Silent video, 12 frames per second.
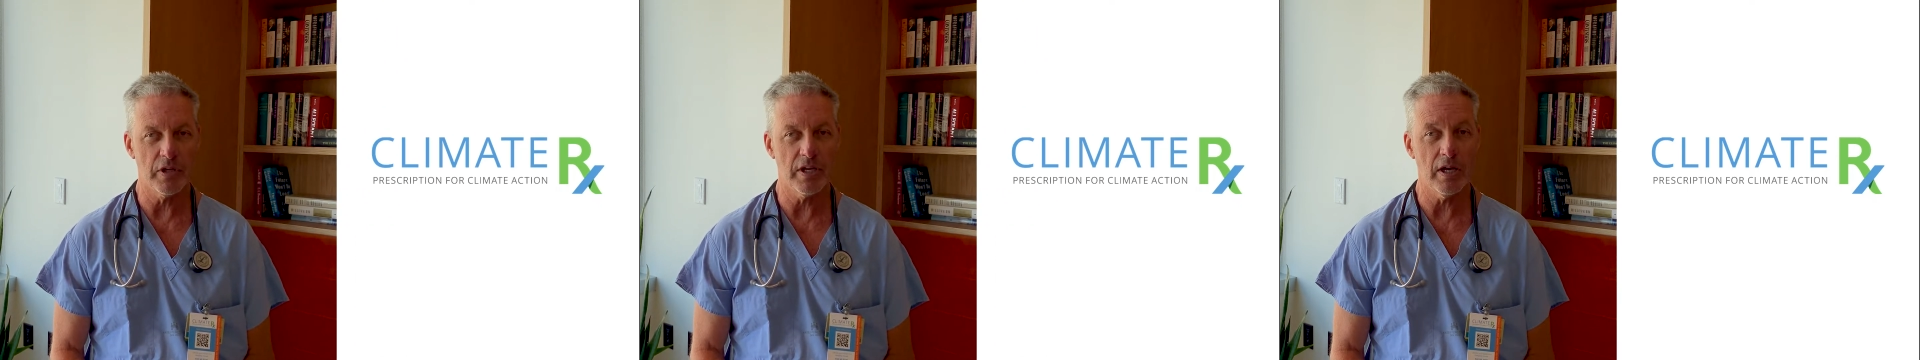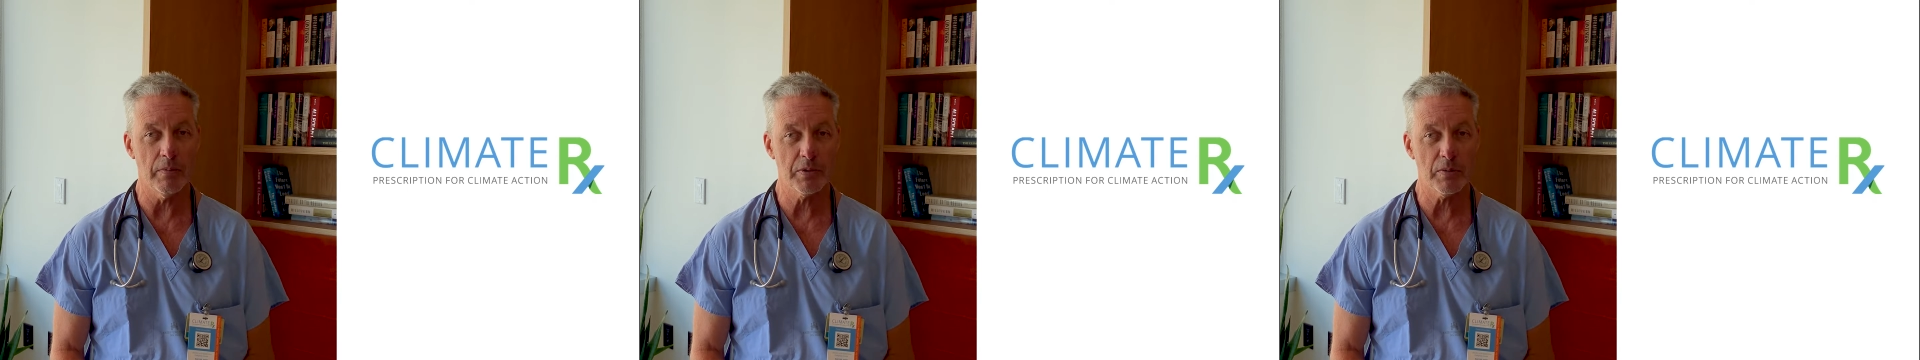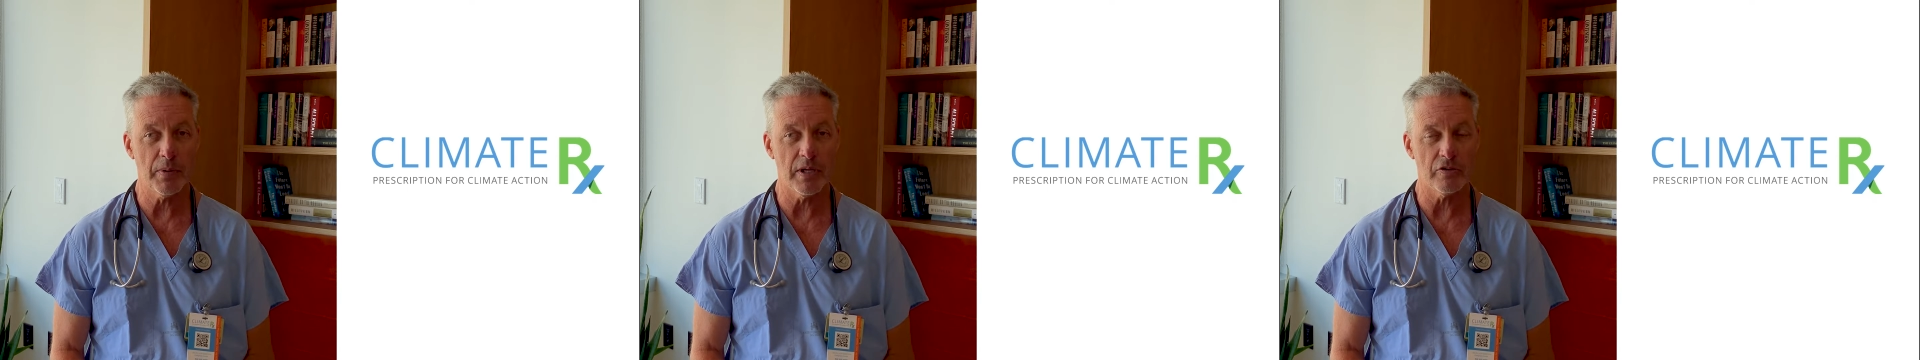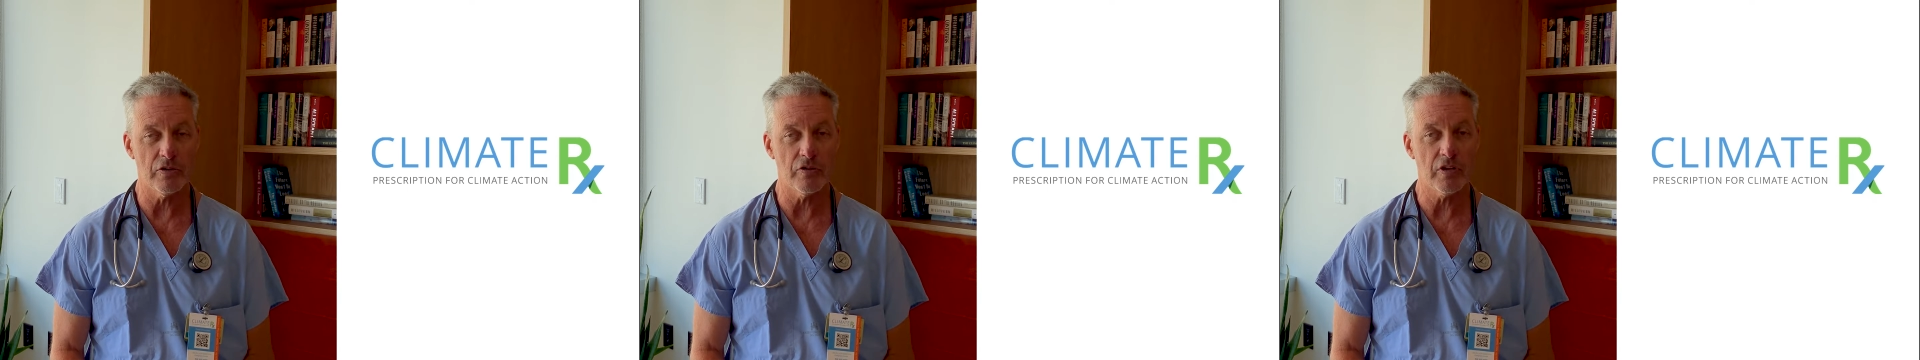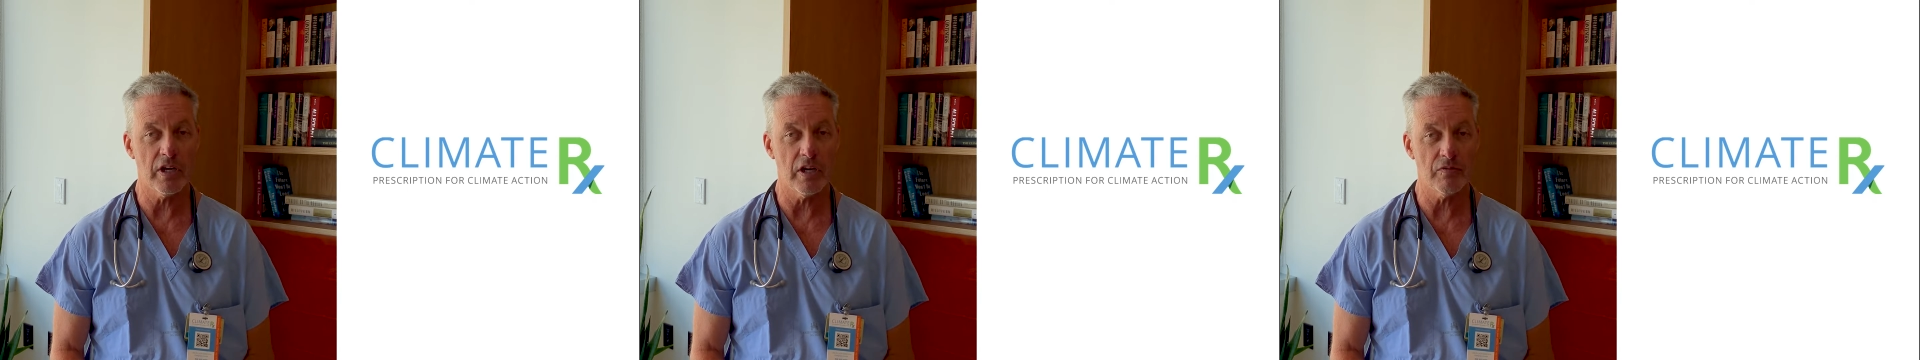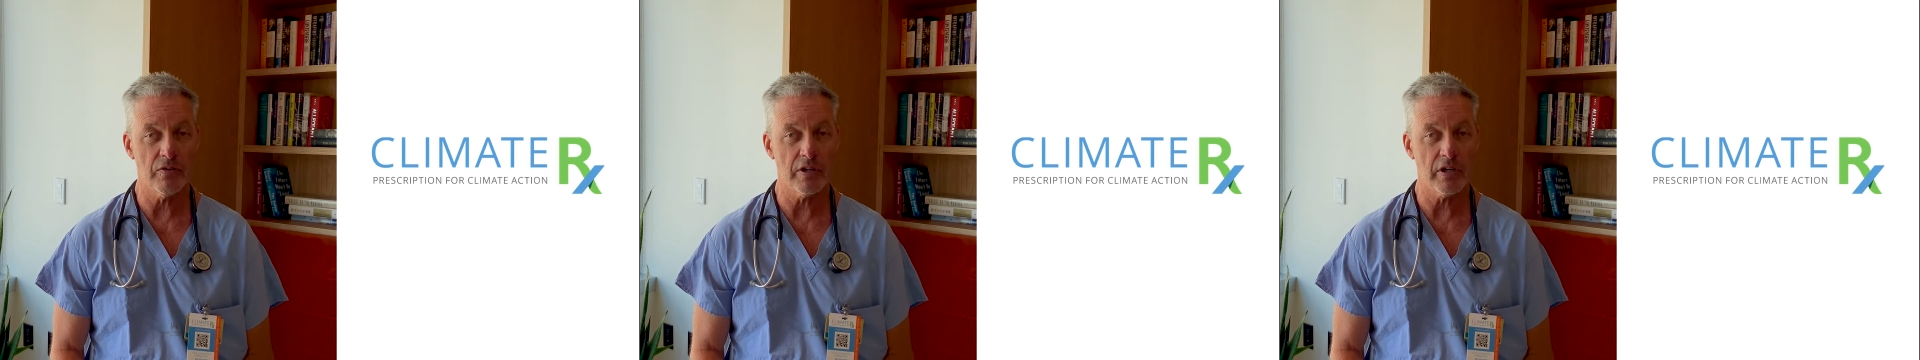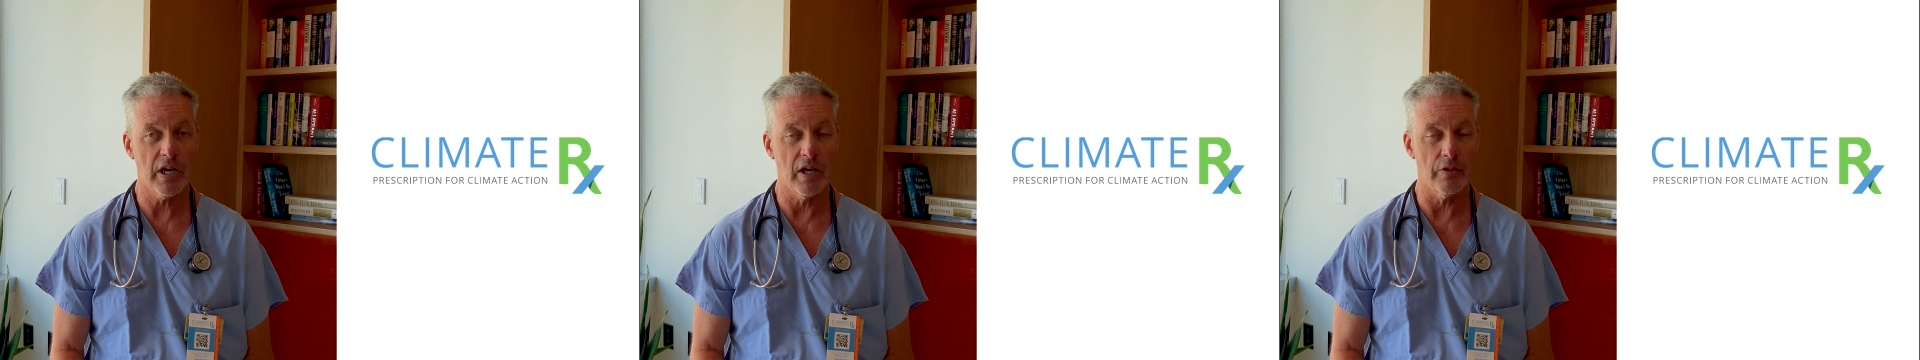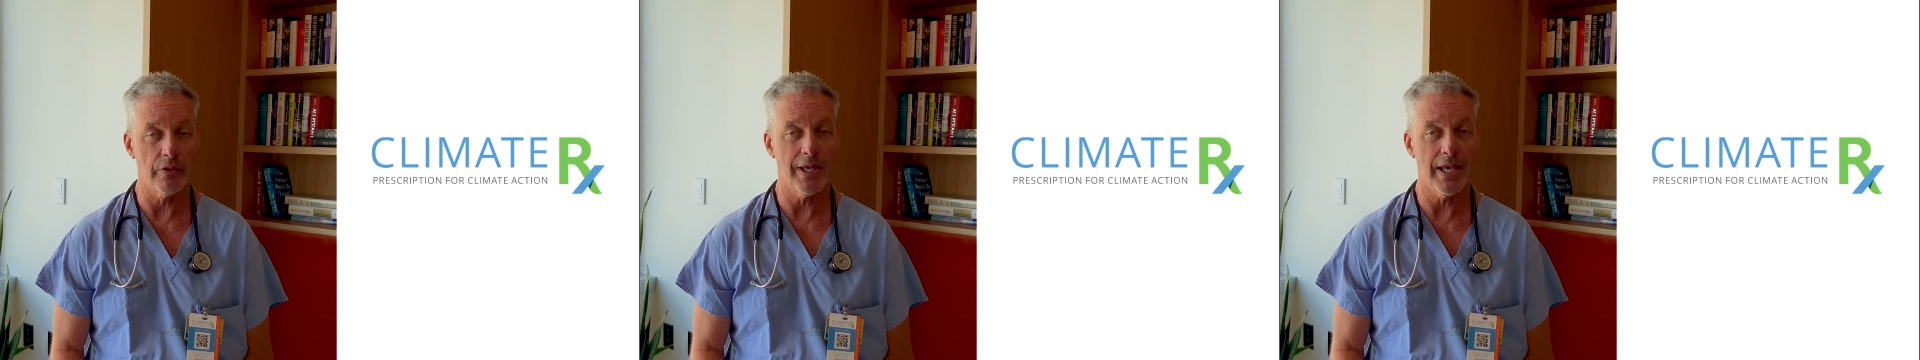to help your patients care for their health